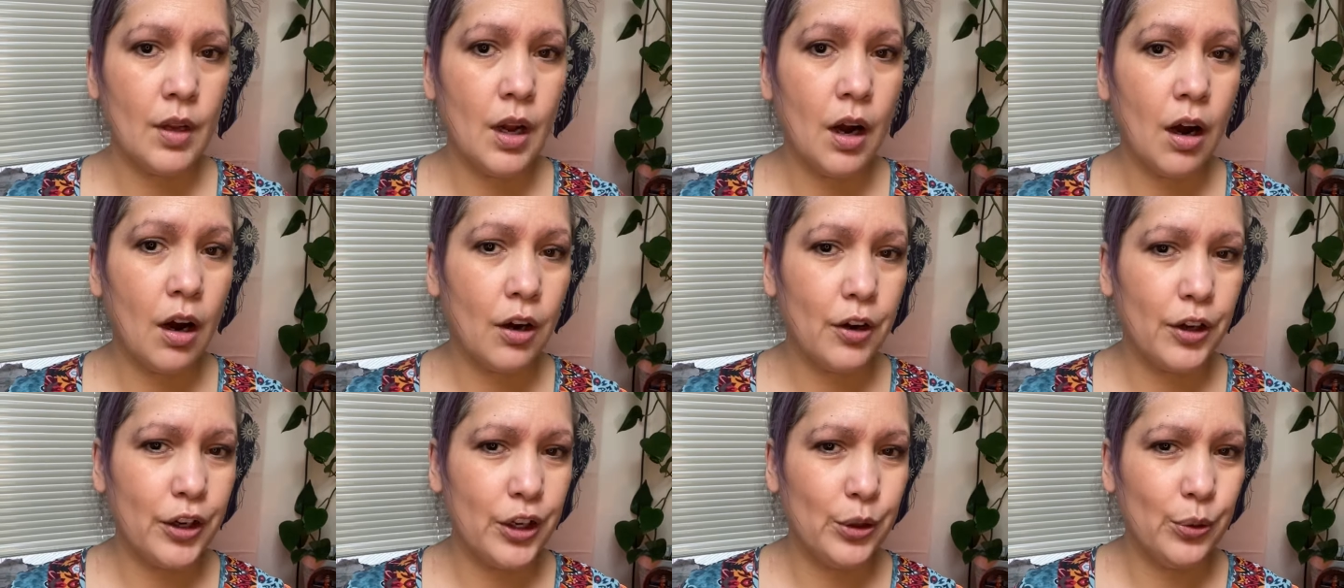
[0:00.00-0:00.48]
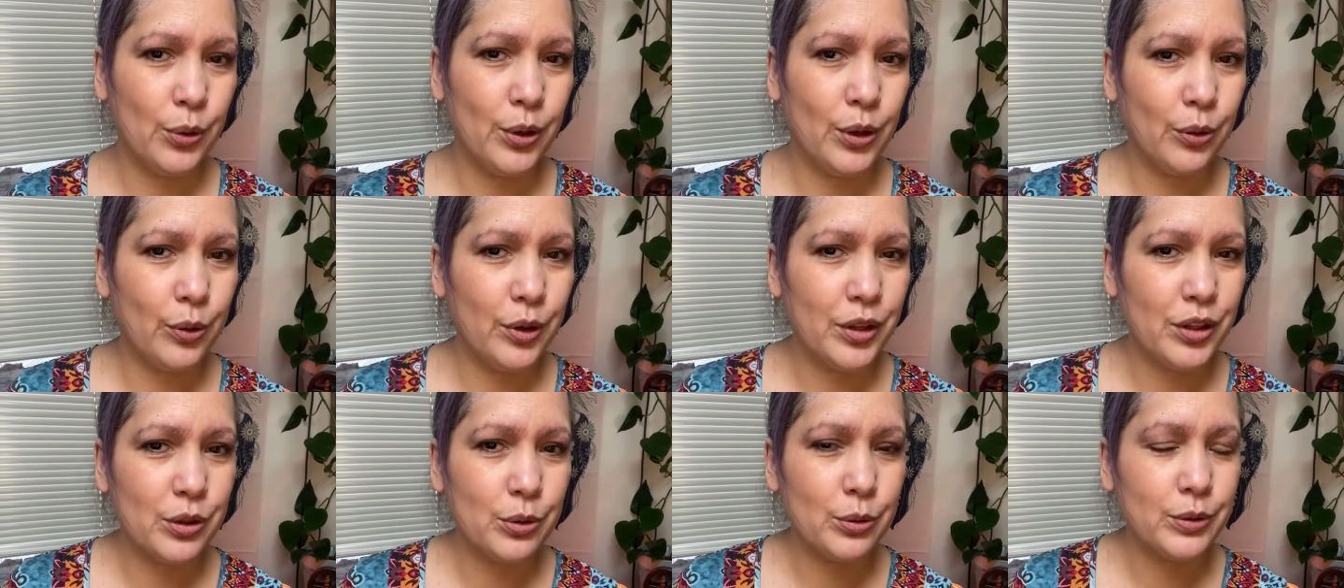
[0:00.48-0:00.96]
Are you
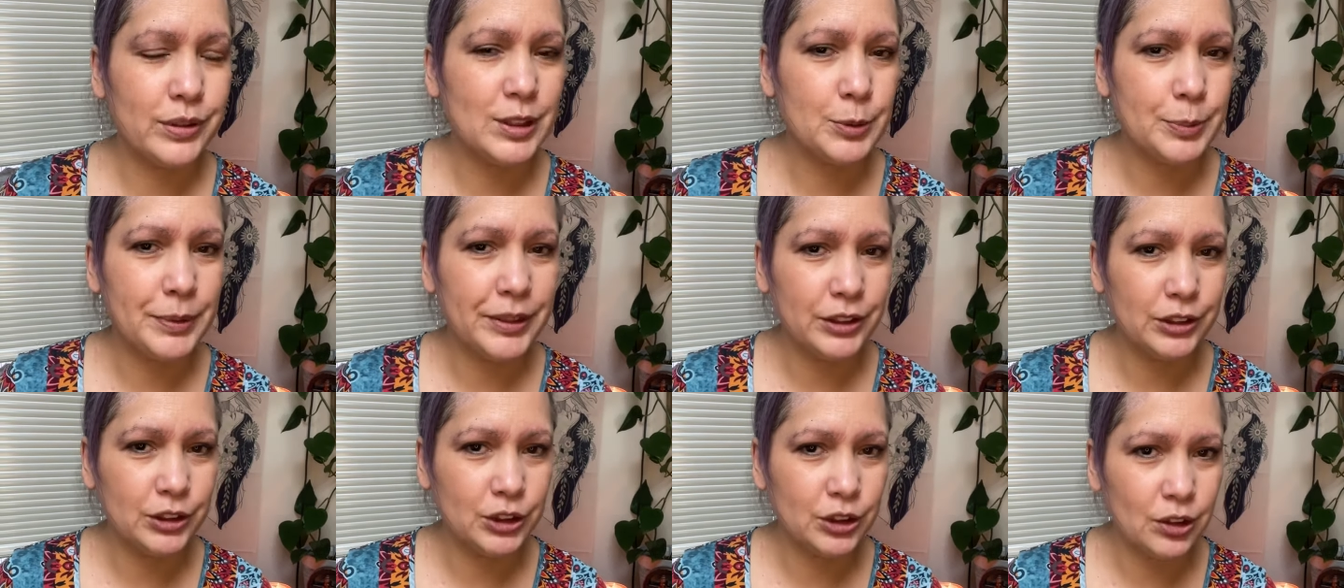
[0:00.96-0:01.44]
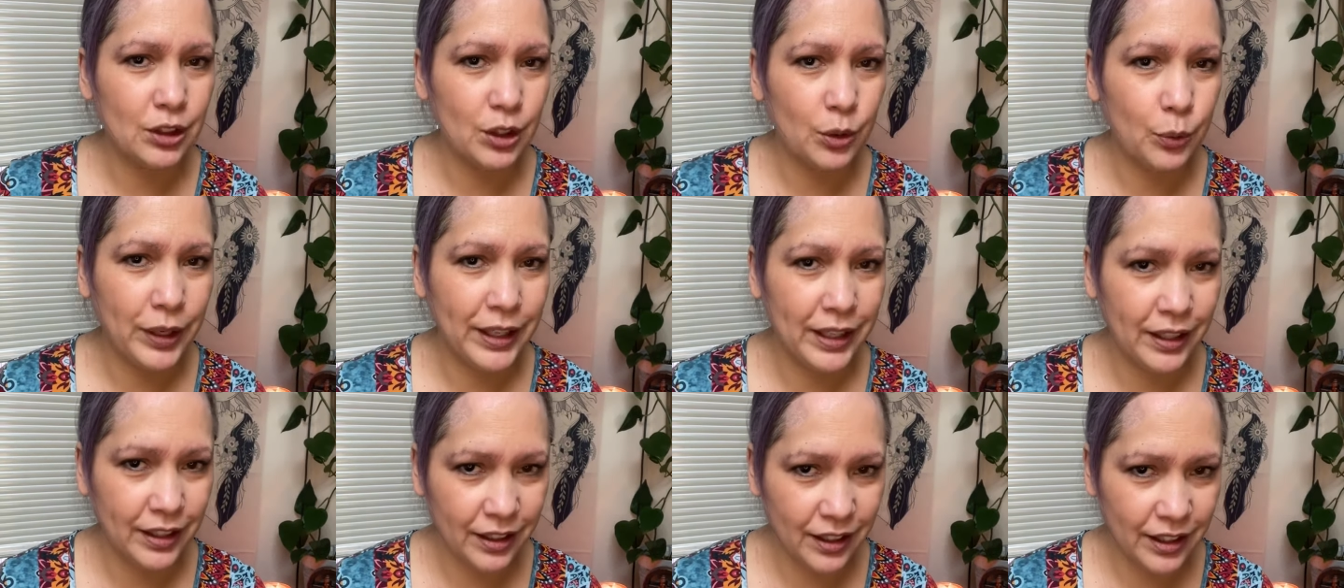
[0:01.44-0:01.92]
going through a spiritual
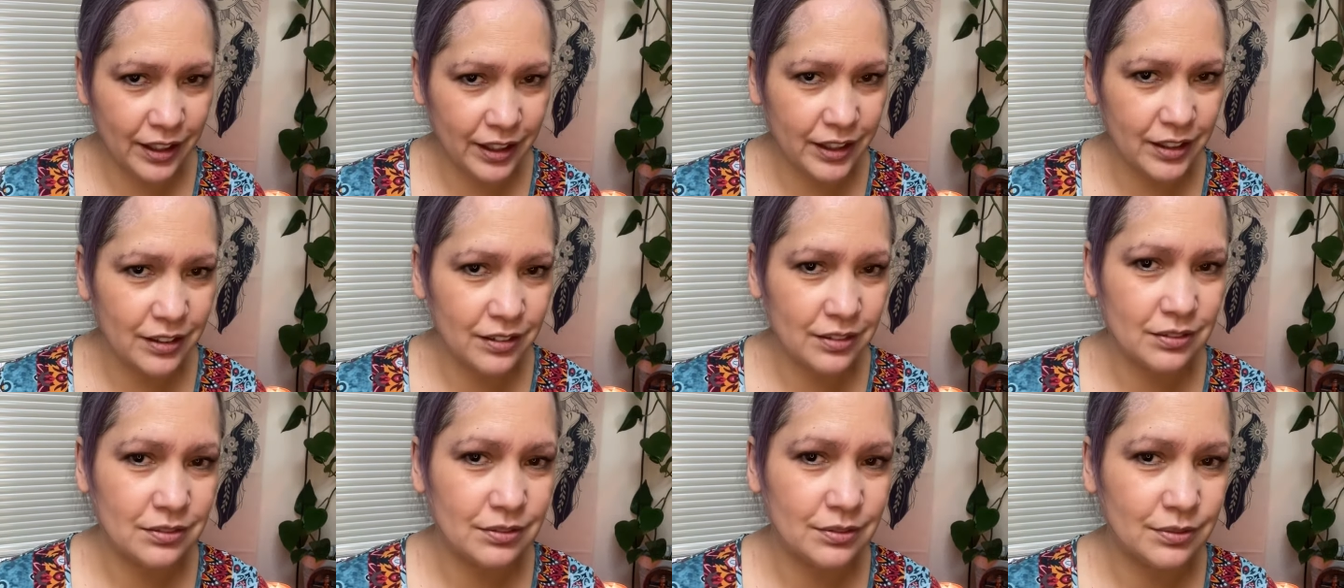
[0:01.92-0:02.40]
awakening?